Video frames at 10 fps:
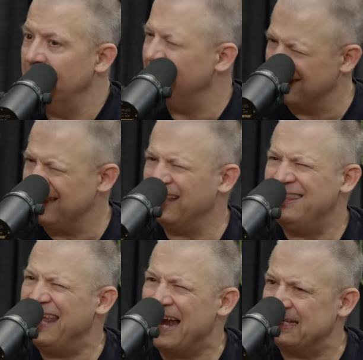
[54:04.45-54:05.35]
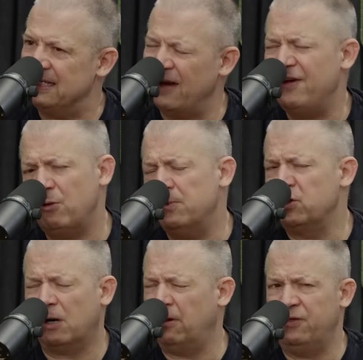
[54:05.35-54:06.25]
Like not the act mm. Mm-hmm. I've had women
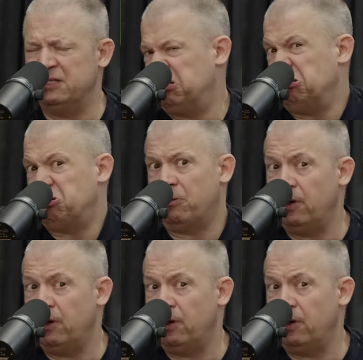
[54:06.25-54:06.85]
talk about things that didn't turn